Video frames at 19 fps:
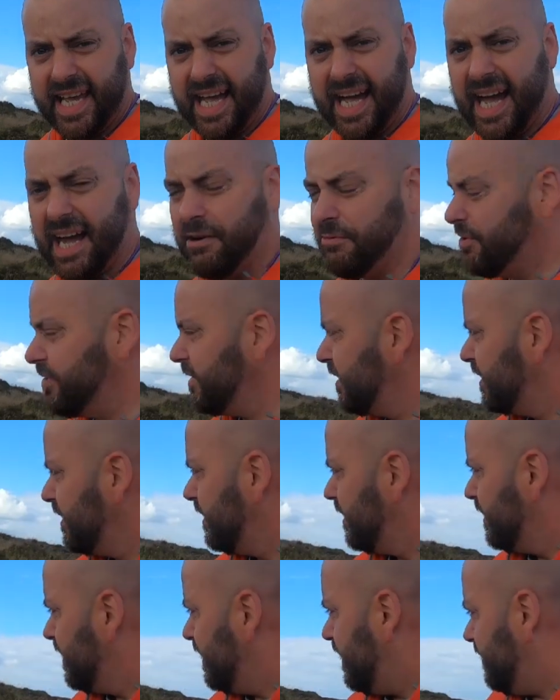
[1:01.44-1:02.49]
it out.
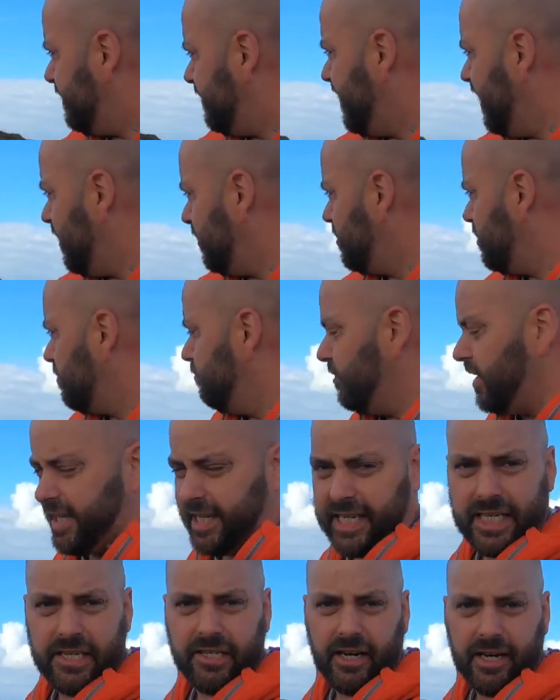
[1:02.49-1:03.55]
The dogs are
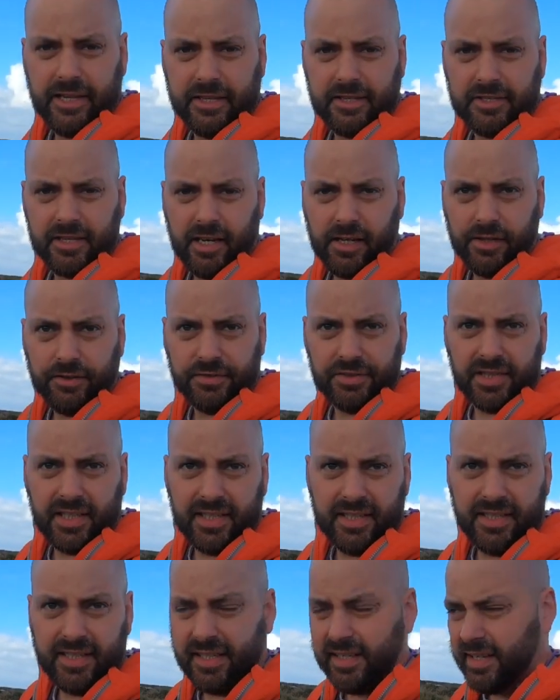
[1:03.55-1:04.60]
really enjoying themselves.
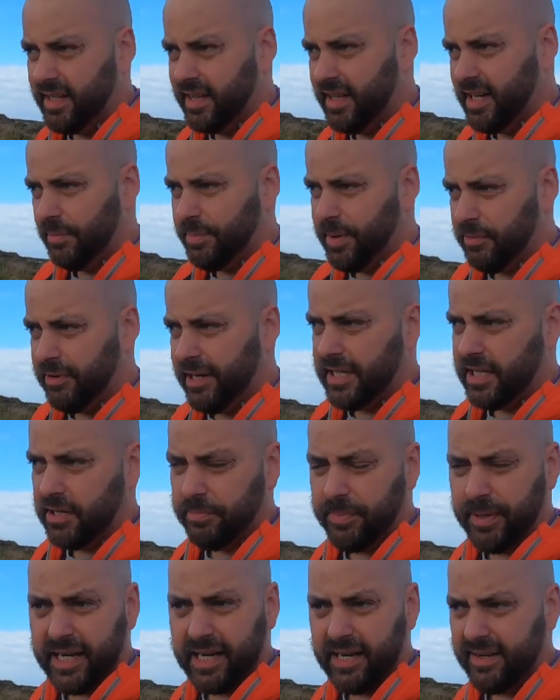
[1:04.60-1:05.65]
A little bit windy
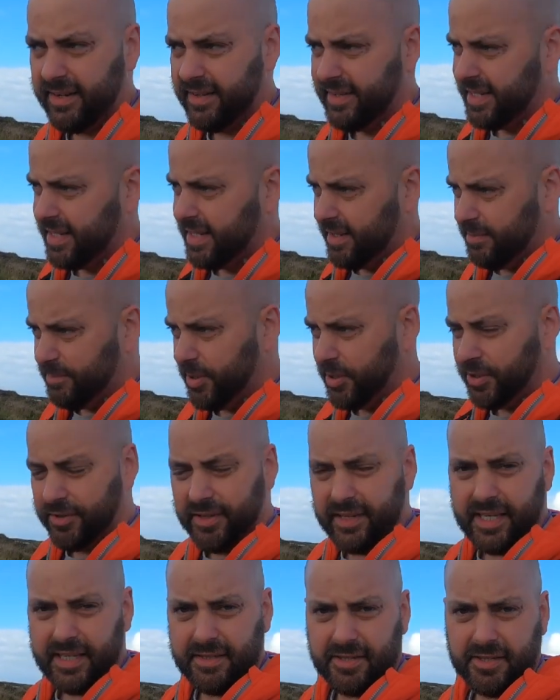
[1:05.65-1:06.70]
up here, but
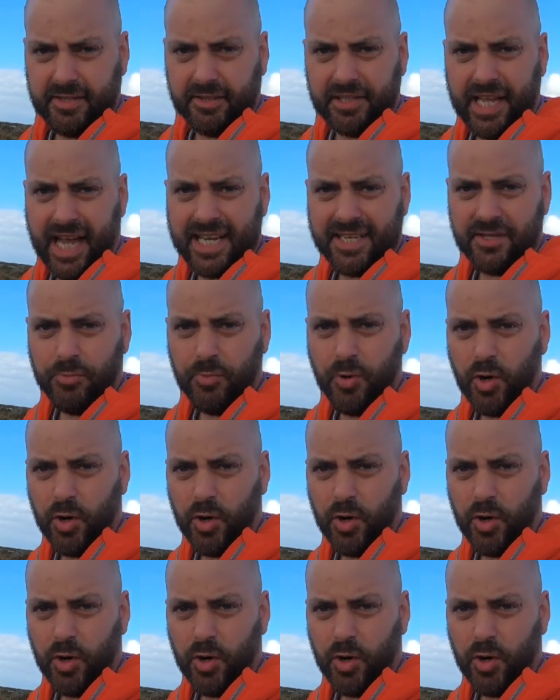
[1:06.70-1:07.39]
it's still nice and